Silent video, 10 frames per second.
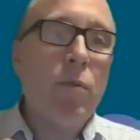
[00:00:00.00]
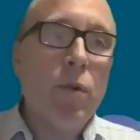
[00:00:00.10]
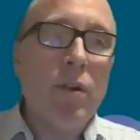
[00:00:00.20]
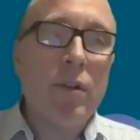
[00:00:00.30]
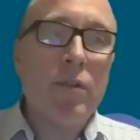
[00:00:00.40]

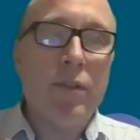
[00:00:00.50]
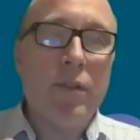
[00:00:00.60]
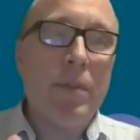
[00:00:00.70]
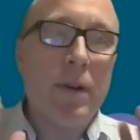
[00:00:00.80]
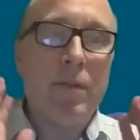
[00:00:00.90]
worked on
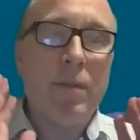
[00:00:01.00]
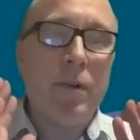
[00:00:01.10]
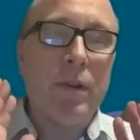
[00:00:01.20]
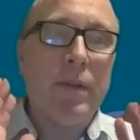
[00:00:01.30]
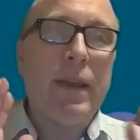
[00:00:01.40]
the part of the
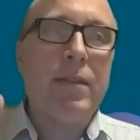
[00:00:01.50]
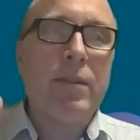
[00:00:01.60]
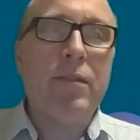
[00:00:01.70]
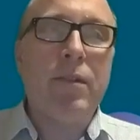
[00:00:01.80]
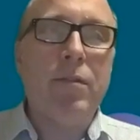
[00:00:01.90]
body that has
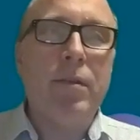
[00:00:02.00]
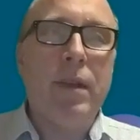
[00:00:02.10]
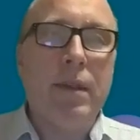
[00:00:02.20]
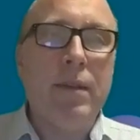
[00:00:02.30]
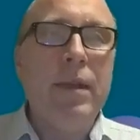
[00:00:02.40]

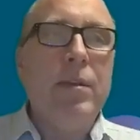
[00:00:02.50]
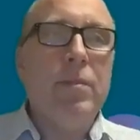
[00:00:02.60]
dystonia,